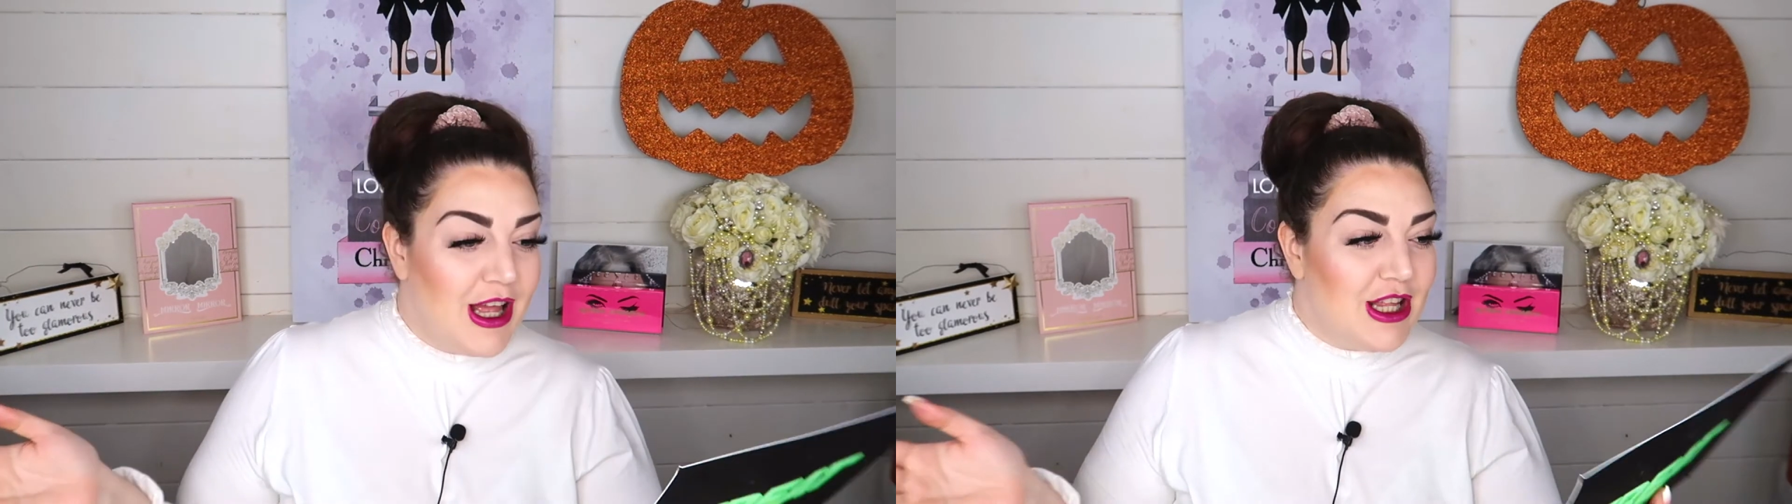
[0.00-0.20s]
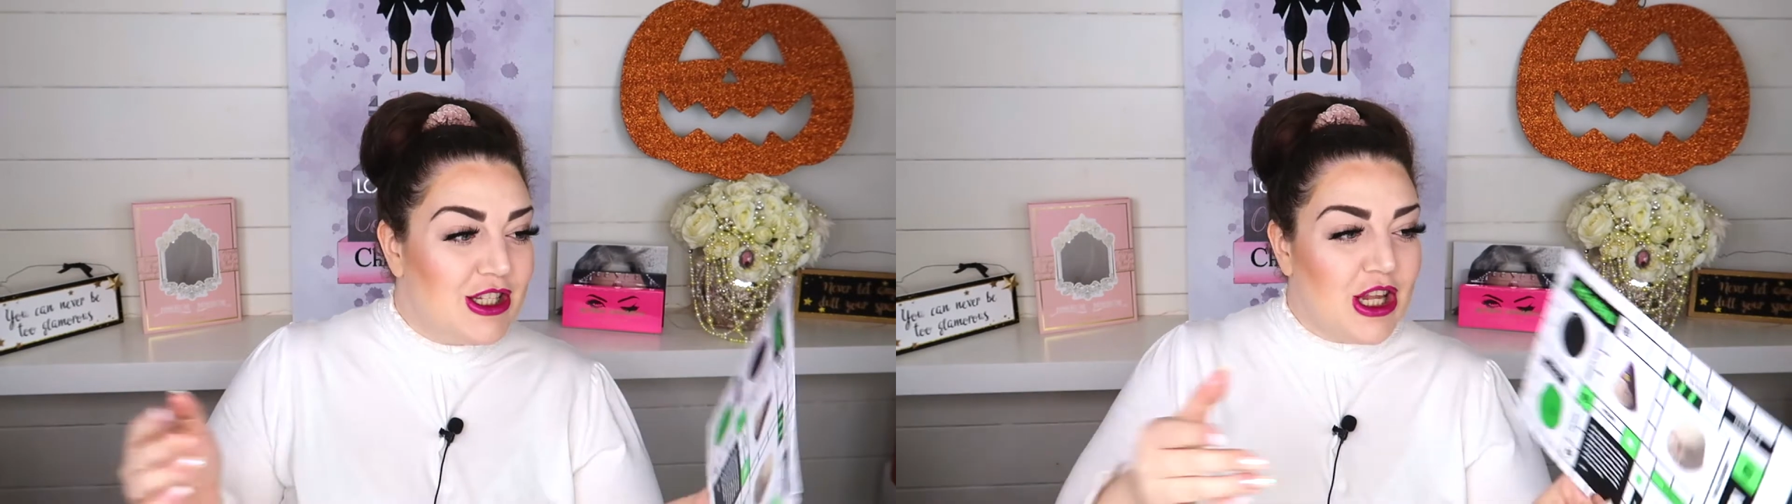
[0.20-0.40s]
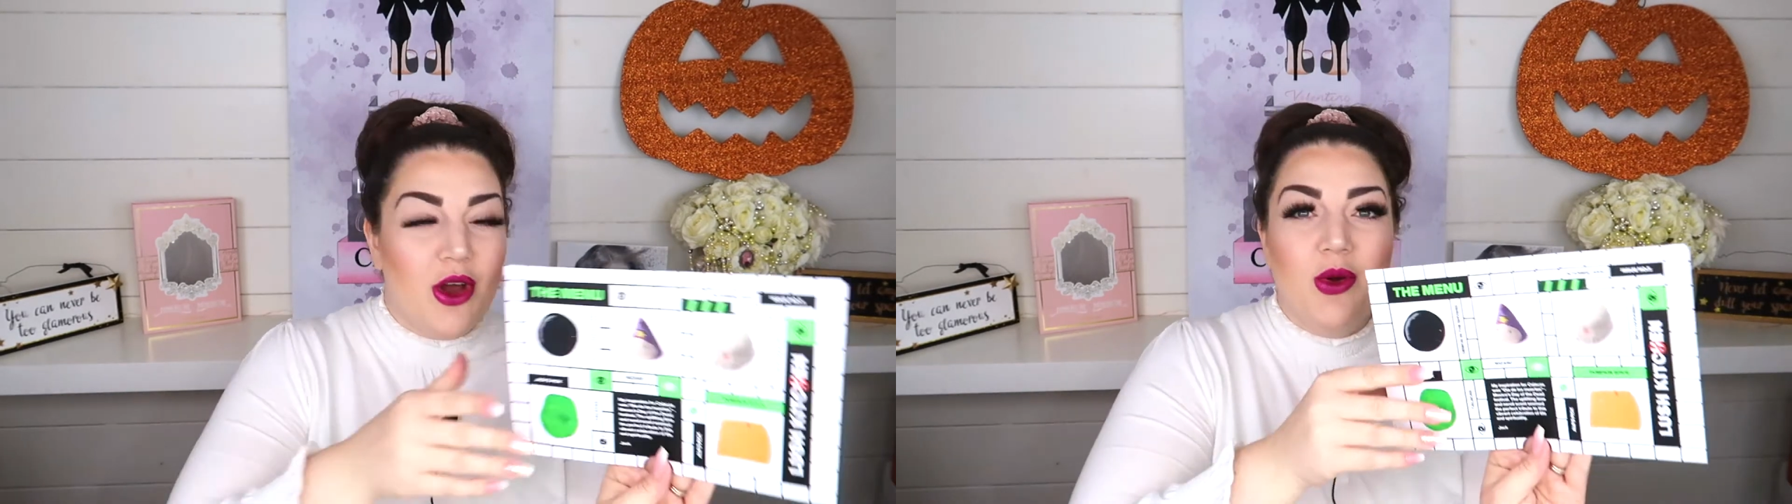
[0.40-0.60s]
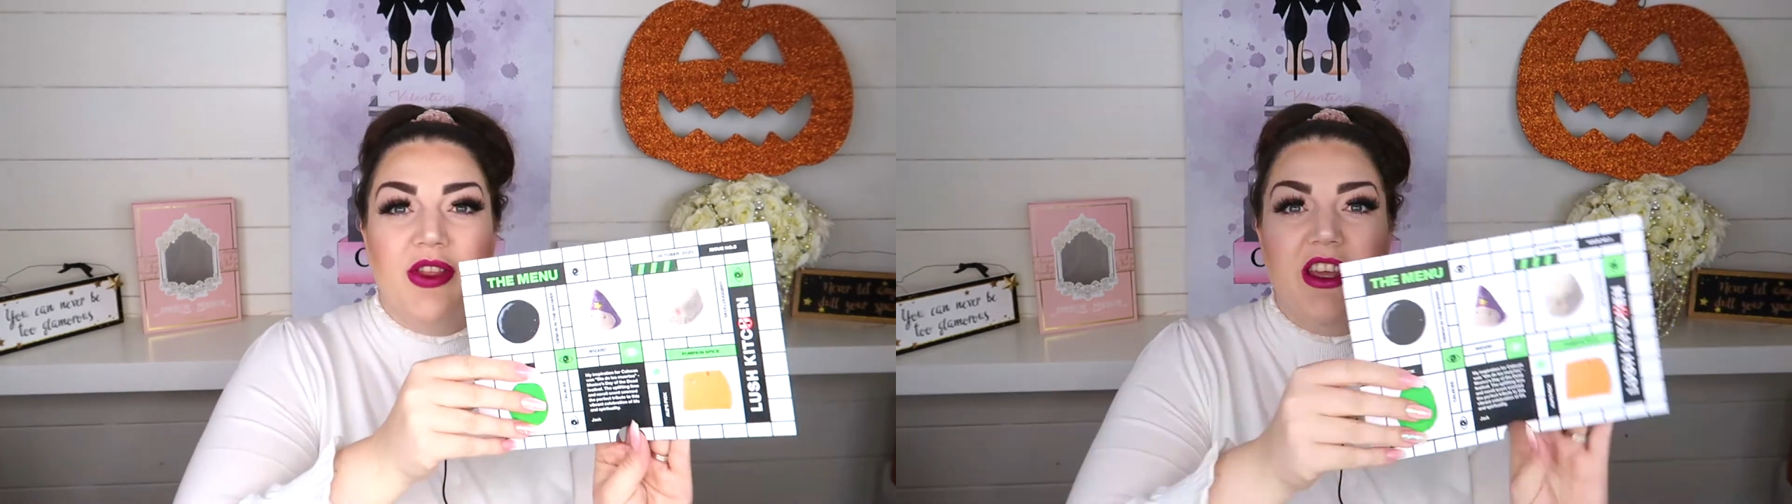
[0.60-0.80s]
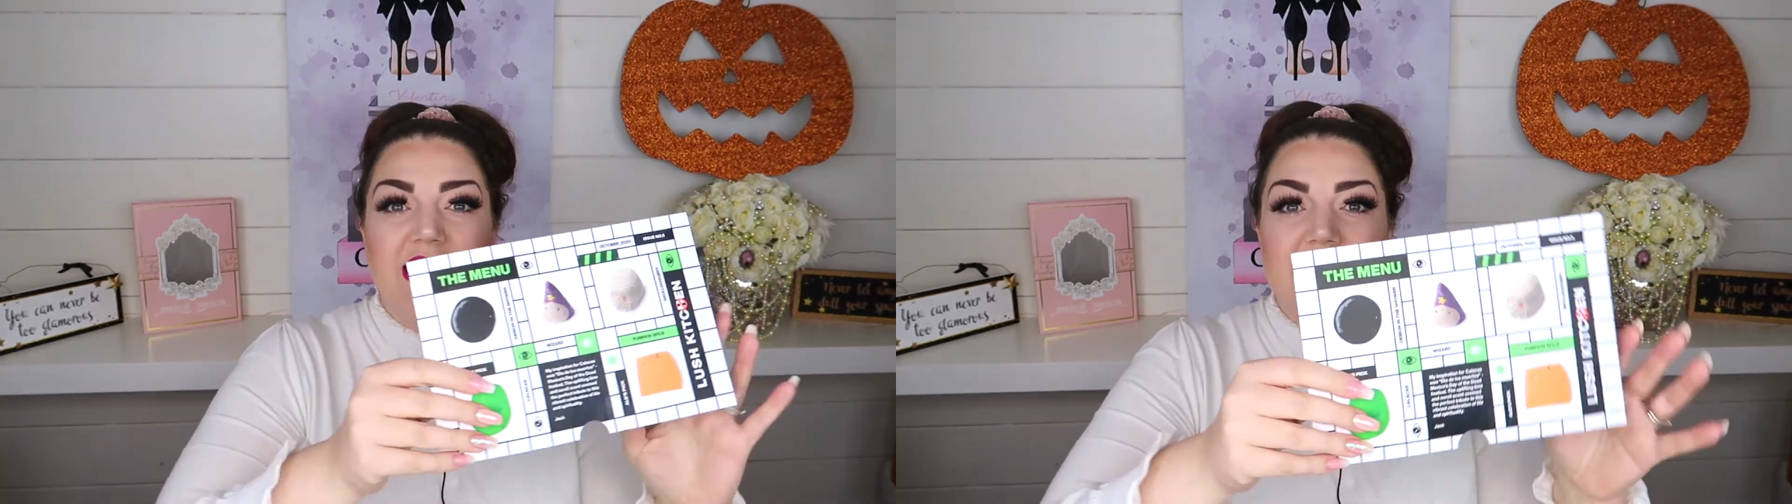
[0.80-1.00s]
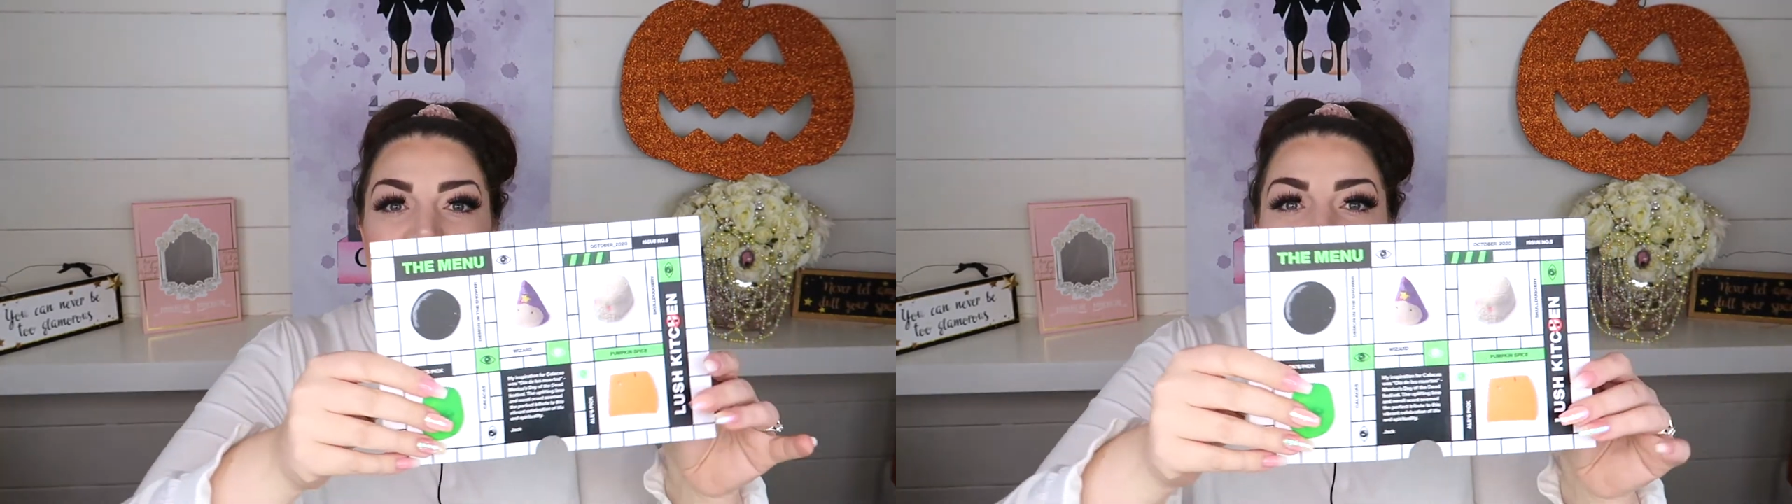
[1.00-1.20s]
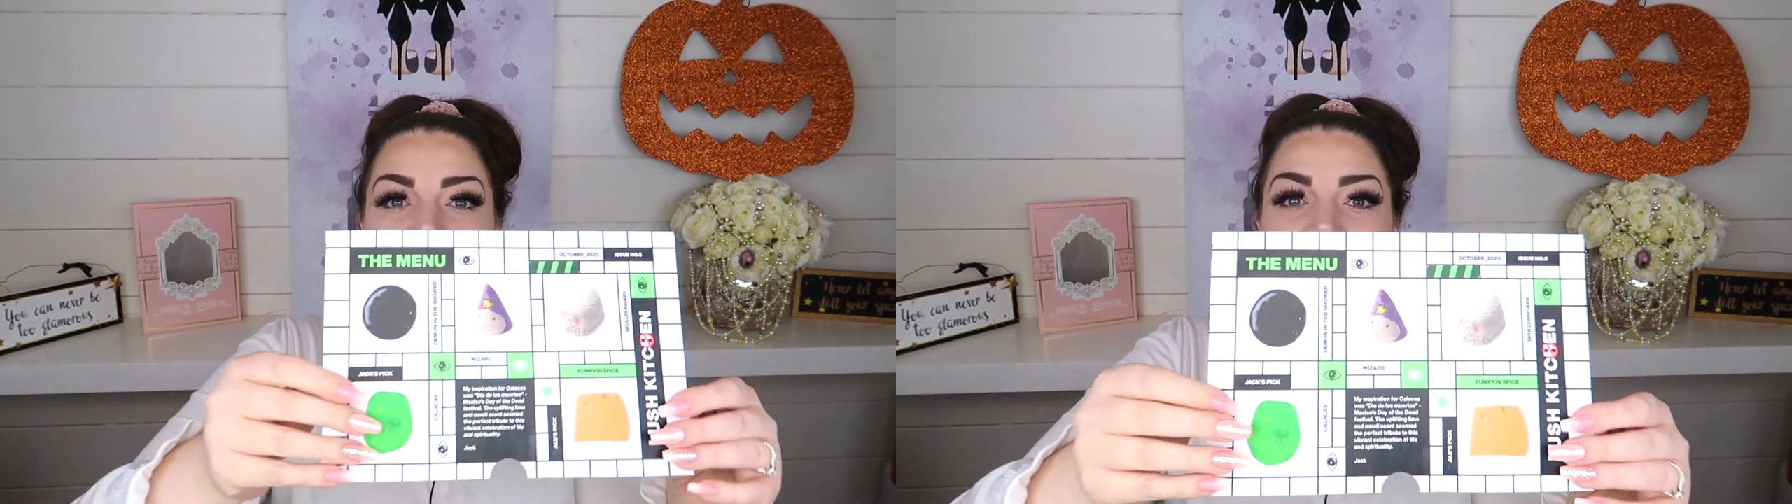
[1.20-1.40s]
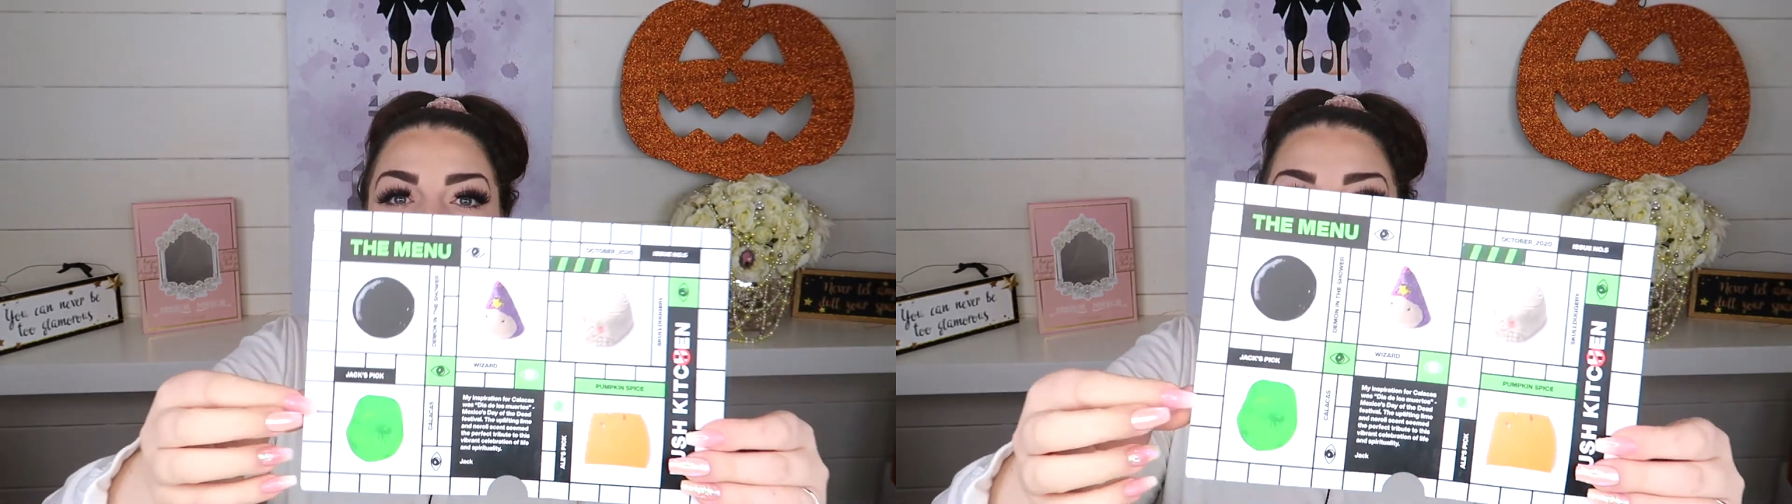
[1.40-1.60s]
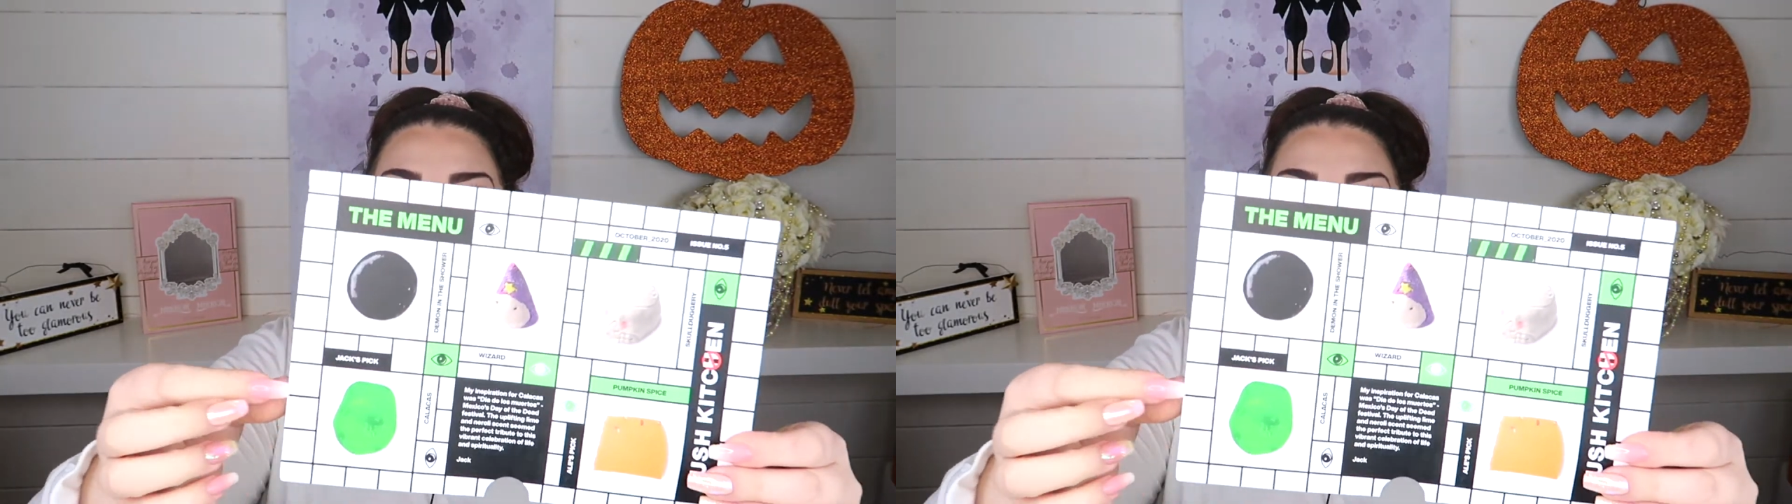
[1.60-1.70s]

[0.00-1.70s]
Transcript: So this is everything we